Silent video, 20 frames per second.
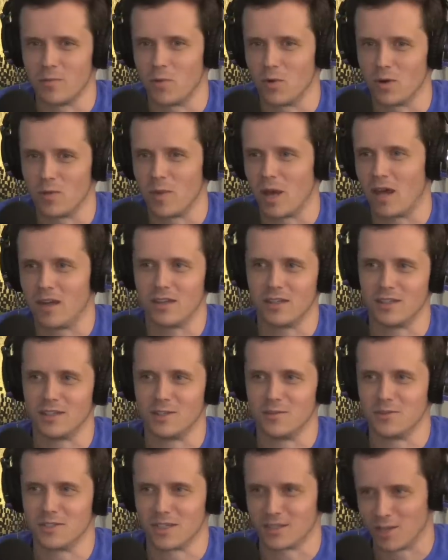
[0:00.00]
more about it?" And
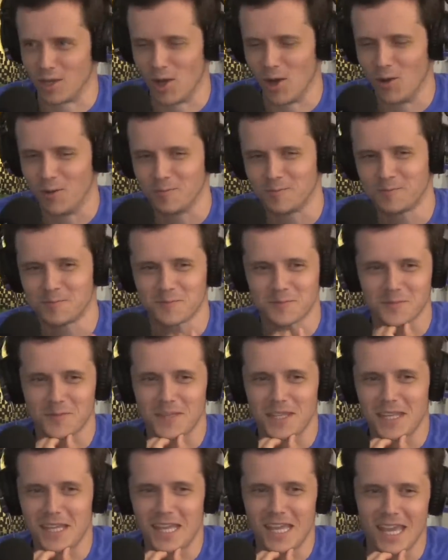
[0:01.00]
he was like, "No."
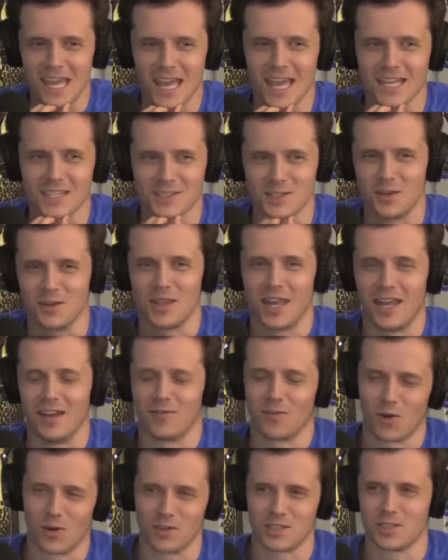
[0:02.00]
And so then,
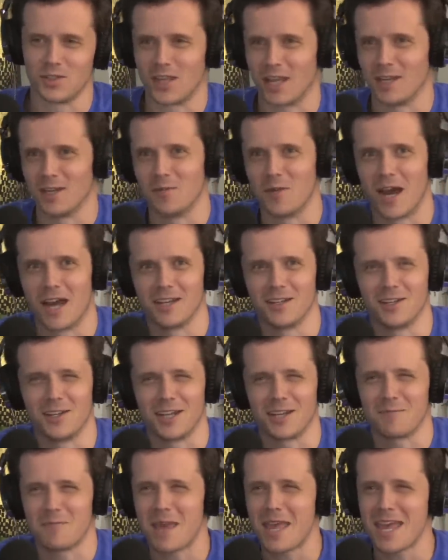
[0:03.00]
of course, you get in your mind and
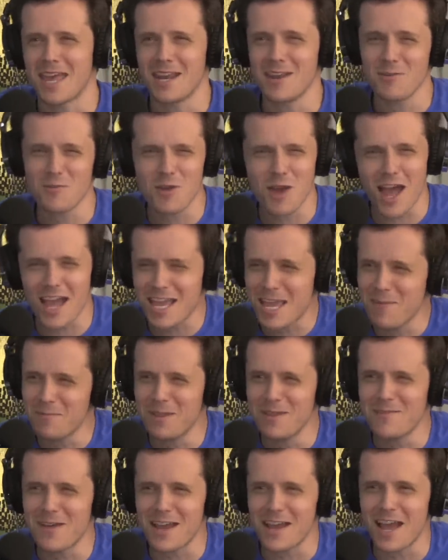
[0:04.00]
you're like, "Man, I can't
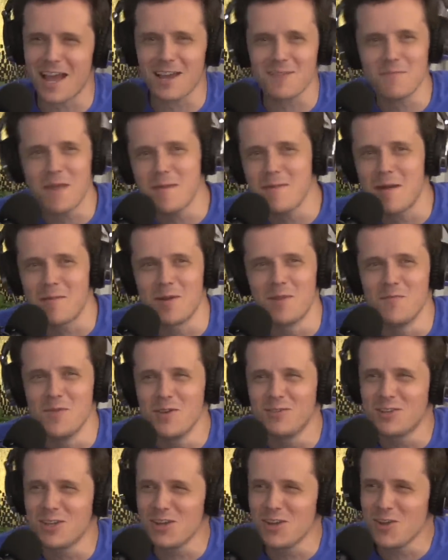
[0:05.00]
believe maybe I'm going to
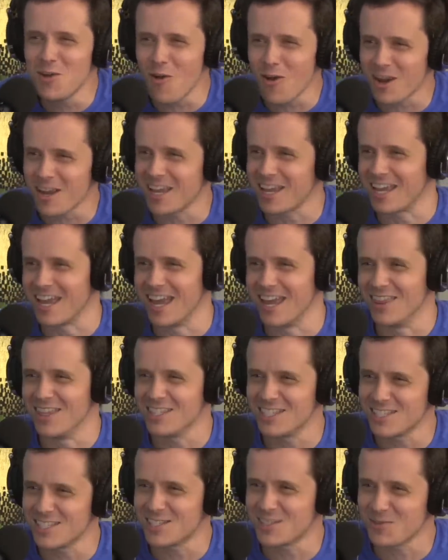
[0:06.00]
move to New York again.
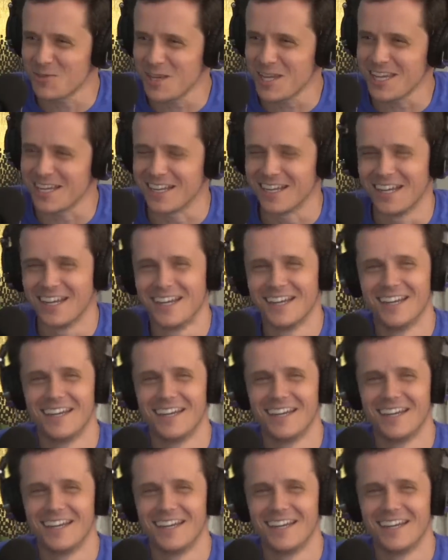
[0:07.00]
This is sweet."